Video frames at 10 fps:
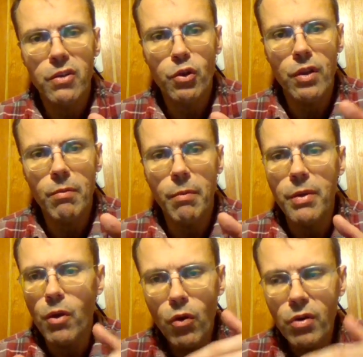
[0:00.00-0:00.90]
So there will
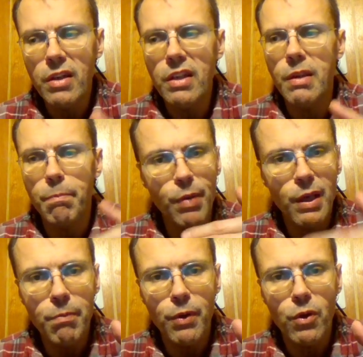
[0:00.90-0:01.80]
be only the
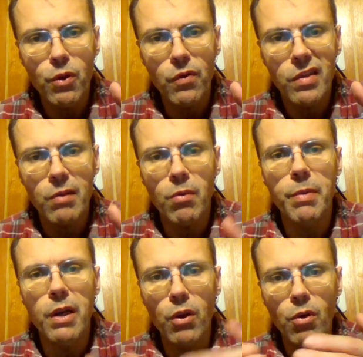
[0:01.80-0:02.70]
people that will
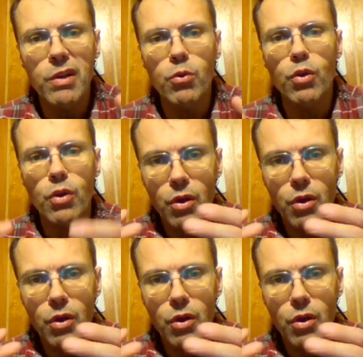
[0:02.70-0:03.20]
be loyal to the